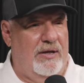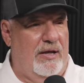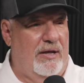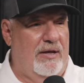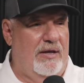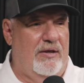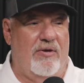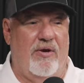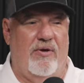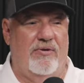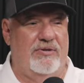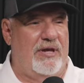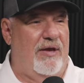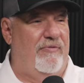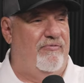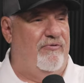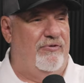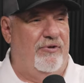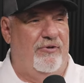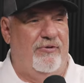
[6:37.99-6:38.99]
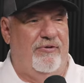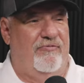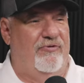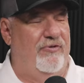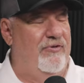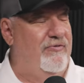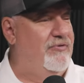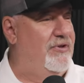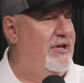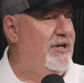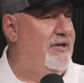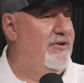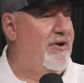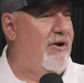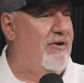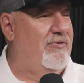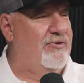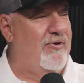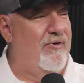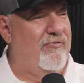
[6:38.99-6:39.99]
And he goes, I flew it 15
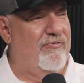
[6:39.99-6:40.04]
yards